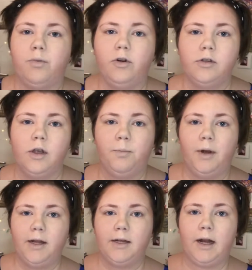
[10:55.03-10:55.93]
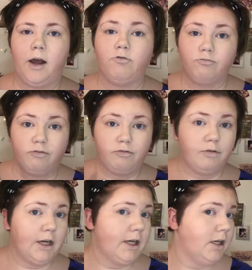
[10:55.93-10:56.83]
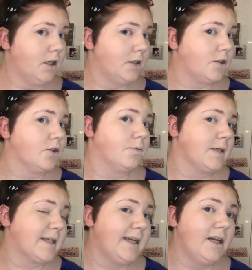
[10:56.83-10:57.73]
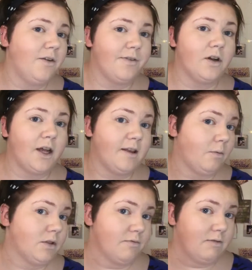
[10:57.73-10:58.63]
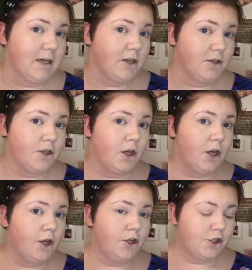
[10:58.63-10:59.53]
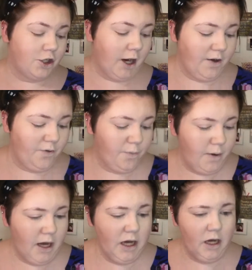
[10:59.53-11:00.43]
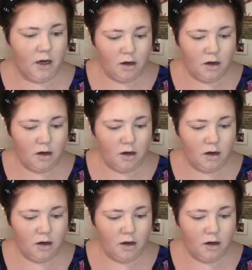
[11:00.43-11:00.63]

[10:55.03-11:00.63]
bronzer blended out really nice onto my skin. I feel like that one's a really good shade for me.